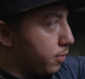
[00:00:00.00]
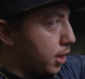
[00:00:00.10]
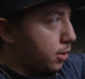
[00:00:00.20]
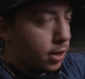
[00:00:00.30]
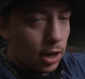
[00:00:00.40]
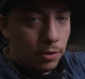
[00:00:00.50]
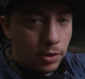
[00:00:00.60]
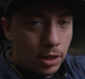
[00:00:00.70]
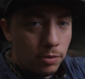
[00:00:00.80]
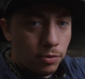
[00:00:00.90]
video
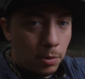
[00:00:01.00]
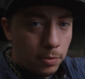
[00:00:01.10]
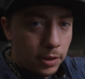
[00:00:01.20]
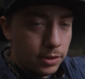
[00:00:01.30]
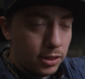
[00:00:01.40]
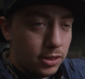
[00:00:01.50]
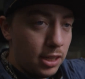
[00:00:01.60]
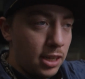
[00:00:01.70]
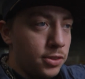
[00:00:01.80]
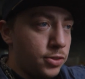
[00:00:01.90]
feed from the
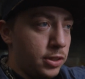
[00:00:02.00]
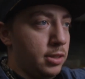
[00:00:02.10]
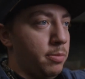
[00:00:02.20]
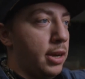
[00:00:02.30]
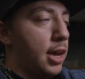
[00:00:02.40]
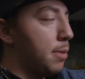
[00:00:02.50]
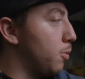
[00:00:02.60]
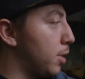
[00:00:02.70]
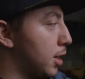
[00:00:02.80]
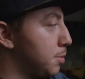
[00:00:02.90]
60D is 16 by 9,
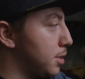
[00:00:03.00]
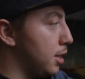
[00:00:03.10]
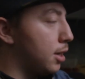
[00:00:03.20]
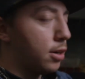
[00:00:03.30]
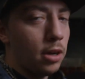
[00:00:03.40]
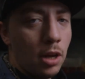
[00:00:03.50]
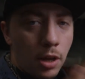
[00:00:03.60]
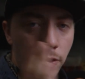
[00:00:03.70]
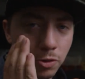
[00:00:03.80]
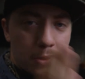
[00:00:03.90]
but when it comes into here,
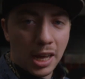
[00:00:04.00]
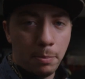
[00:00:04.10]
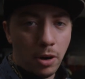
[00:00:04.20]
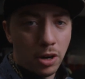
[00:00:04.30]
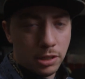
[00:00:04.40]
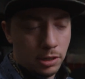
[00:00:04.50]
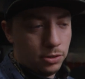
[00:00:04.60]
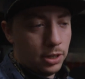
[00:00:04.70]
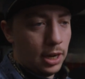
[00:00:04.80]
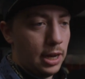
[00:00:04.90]
there's black bars on either
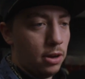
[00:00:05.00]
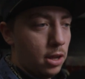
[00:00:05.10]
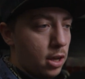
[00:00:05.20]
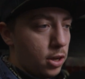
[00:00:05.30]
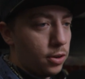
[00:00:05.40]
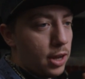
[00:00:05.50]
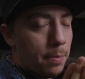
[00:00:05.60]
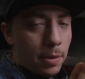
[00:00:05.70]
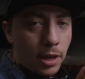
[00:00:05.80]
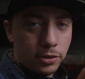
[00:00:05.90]
side. Now, you're
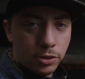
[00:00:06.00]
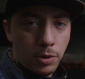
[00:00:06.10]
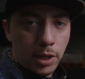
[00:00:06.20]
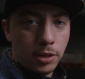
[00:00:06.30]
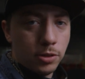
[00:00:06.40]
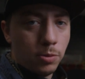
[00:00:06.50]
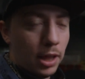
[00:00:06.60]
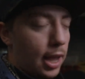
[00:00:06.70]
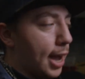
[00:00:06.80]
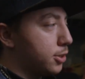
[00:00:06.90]
not being squeezed. What
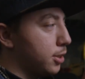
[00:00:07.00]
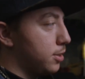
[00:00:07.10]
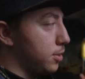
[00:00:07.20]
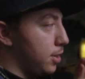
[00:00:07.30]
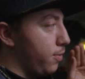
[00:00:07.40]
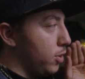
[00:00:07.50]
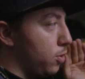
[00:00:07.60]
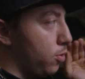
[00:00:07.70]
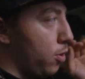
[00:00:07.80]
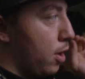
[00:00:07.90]
it actually is is giving
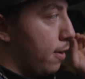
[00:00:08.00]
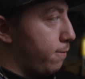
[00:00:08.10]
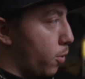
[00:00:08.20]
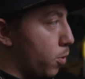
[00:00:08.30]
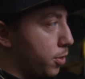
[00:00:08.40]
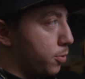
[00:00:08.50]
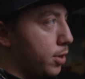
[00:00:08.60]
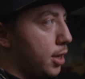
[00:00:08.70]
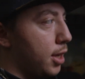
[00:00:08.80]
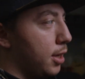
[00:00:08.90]
you
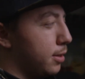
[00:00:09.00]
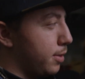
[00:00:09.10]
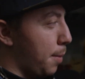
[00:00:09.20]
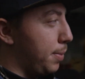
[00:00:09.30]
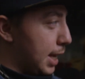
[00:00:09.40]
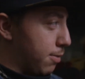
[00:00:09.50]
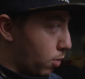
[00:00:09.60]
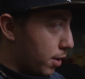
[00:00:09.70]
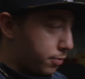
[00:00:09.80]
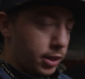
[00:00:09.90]
4.3, I believe,
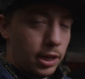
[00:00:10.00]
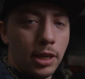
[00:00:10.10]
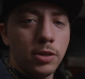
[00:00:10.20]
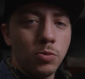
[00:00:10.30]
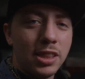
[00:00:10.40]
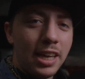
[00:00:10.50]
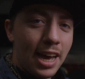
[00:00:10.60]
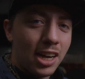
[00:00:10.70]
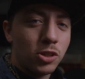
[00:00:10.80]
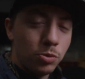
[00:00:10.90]
roughly, is what the
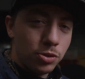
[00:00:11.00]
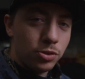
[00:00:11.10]
actual